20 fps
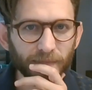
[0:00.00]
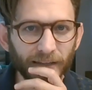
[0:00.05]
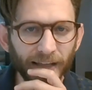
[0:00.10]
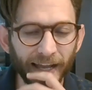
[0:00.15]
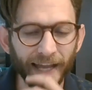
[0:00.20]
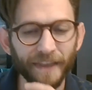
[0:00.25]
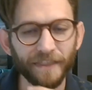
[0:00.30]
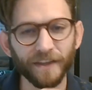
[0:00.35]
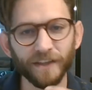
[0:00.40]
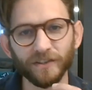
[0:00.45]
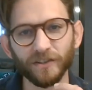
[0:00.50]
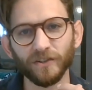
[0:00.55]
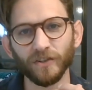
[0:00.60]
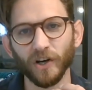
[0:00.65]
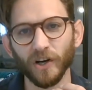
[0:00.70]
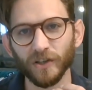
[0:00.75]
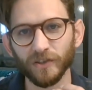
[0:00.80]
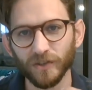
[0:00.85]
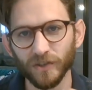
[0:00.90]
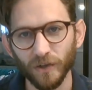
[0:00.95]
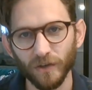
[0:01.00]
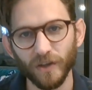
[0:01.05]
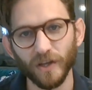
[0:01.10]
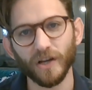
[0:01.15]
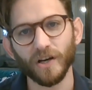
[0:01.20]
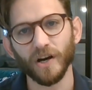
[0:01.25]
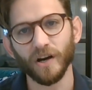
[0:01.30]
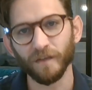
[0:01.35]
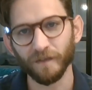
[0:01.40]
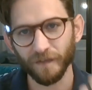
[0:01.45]
And this is also the
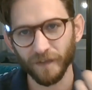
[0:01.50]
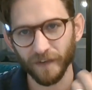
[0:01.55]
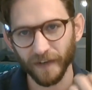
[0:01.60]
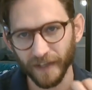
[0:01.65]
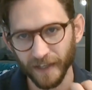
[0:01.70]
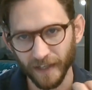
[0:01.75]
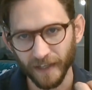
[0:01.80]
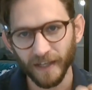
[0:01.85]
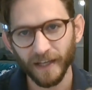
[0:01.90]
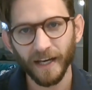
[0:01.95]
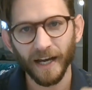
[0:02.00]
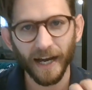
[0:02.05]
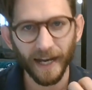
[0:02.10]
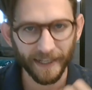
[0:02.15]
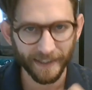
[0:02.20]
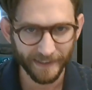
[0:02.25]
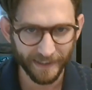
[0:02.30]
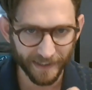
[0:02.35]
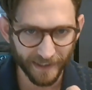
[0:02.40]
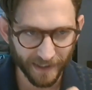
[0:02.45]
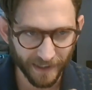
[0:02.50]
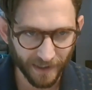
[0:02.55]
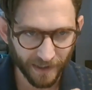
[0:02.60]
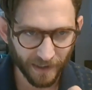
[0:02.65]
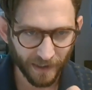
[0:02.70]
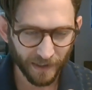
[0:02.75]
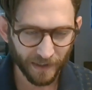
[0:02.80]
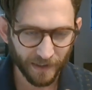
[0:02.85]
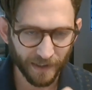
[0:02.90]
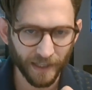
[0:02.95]
comforting idea
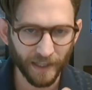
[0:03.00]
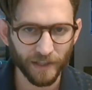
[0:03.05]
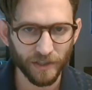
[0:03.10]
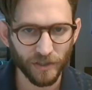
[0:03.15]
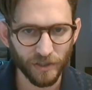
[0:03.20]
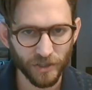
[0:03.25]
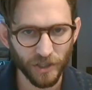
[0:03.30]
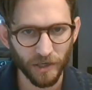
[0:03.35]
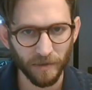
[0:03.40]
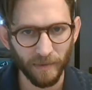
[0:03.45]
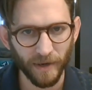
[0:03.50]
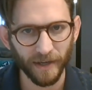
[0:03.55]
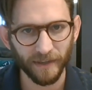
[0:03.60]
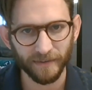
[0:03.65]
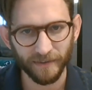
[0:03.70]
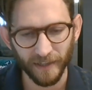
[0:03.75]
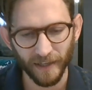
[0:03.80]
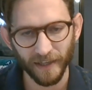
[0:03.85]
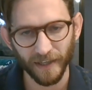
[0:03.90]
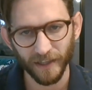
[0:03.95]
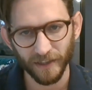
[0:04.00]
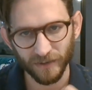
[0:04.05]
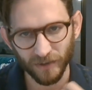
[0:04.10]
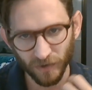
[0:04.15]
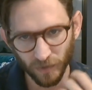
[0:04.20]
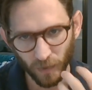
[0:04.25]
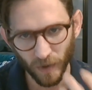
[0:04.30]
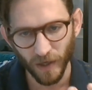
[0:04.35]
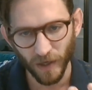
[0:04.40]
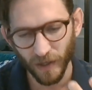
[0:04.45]
that Jeremiah is telling us
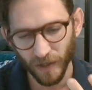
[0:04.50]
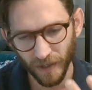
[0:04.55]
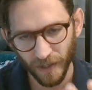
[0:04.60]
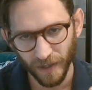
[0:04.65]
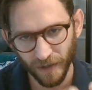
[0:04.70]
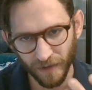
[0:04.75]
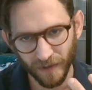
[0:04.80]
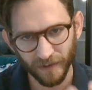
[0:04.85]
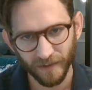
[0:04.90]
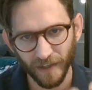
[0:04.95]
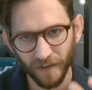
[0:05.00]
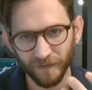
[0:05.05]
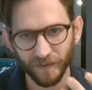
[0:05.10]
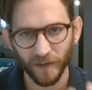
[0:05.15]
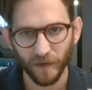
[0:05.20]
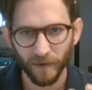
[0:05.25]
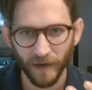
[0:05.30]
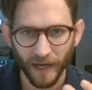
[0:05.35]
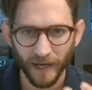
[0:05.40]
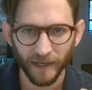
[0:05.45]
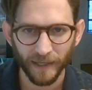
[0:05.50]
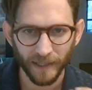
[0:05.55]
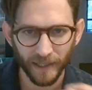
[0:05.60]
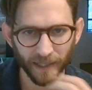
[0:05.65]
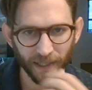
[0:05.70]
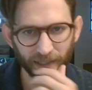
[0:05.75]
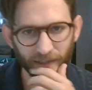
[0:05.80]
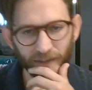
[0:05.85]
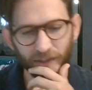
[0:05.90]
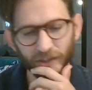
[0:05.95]
as well in this Haftarah,
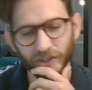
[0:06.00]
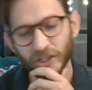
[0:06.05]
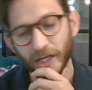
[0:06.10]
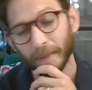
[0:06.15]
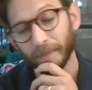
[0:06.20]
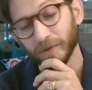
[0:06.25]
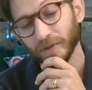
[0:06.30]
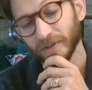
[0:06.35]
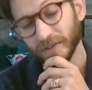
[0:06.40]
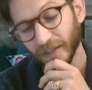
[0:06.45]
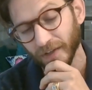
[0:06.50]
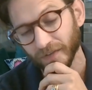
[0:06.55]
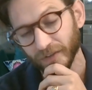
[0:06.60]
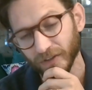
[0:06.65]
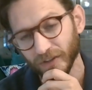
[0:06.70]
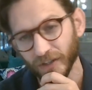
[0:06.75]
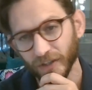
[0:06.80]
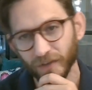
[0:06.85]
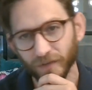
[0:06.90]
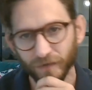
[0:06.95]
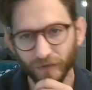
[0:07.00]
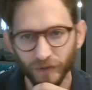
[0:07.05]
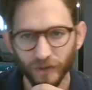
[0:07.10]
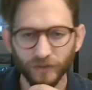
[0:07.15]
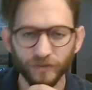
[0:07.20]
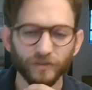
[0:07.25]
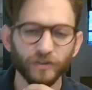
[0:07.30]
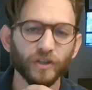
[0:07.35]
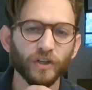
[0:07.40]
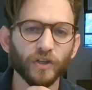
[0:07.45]
in chapter 17,
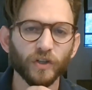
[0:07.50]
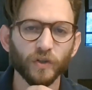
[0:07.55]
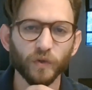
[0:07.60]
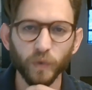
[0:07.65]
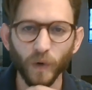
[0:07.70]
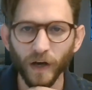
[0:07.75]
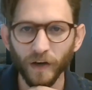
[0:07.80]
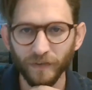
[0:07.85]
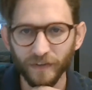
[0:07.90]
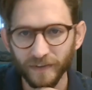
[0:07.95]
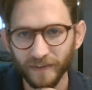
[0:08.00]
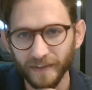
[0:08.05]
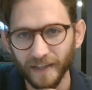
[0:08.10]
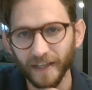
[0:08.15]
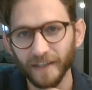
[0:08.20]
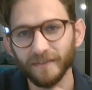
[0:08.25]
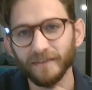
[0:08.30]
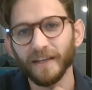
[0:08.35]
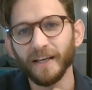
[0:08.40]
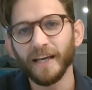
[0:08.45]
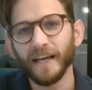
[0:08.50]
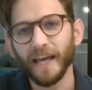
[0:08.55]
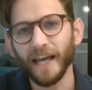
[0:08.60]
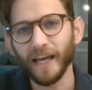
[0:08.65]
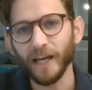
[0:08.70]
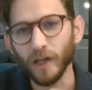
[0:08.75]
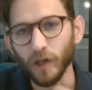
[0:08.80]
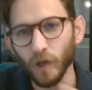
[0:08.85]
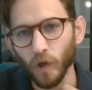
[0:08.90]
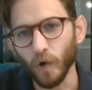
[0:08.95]
verse 12. He says, A
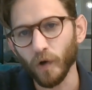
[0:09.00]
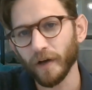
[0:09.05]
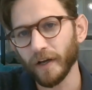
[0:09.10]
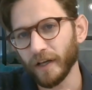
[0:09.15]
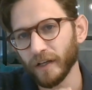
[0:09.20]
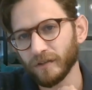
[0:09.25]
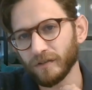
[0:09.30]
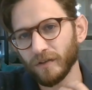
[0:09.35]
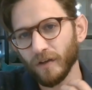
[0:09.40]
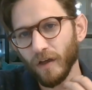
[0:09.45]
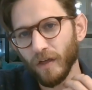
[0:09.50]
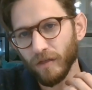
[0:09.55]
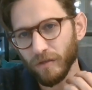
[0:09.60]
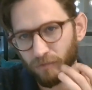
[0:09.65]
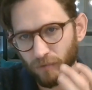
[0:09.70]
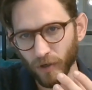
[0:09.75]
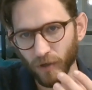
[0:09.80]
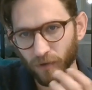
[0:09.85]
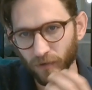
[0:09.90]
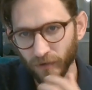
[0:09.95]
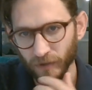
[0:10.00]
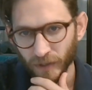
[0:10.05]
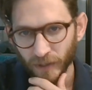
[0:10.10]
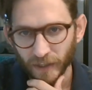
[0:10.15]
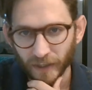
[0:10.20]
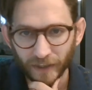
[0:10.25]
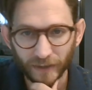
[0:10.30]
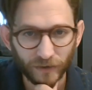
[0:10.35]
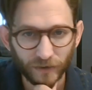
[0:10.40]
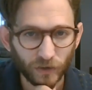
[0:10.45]
glorious throne,
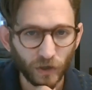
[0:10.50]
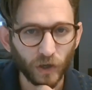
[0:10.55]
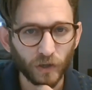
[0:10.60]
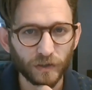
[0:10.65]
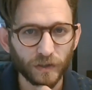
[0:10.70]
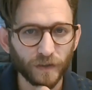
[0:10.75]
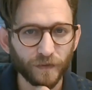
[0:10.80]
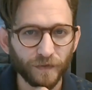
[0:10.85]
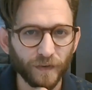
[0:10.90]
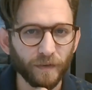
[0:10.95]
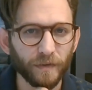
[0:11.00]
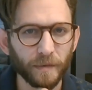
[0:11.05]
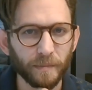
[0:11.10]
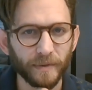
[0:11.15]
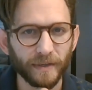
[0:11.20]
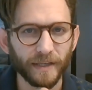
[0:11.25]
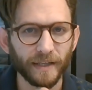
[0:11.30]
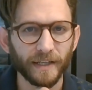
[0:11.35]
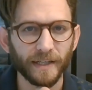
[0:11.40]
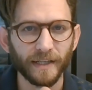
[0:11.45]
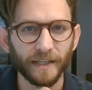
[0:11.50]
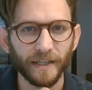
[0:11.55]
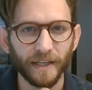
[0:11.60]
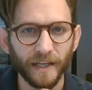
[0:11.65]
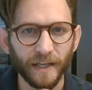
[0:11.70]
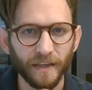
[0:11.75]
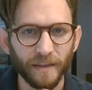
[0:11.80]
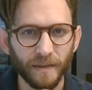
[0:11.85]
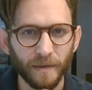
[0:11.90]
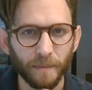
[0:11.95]
exalted from the beginning
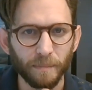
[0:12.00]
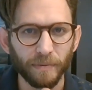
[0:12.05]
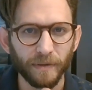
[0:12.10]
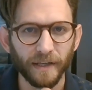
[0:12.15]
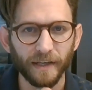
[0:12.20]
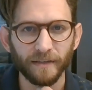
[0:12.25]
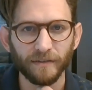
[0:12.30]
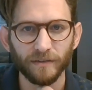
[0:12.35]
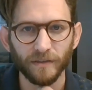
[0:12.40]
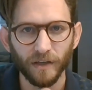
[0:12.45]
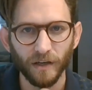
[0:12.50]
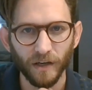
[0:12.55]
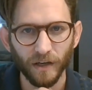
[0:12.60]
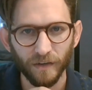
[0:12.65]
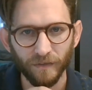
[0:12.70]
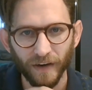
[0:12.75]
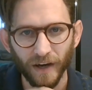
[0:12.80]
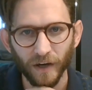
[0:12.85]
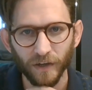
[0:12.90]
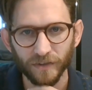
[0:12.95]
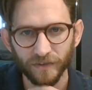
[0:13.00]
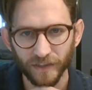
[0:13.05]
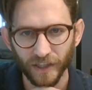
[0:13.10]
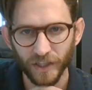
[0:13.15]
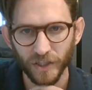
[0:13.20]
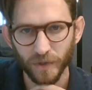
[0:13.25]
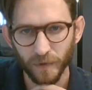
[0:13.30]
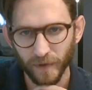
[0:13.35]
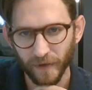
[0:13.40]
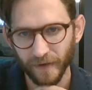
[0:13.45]
in the place of our
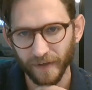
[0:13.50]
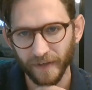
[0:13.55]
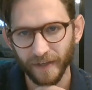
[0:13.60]
sanctuary.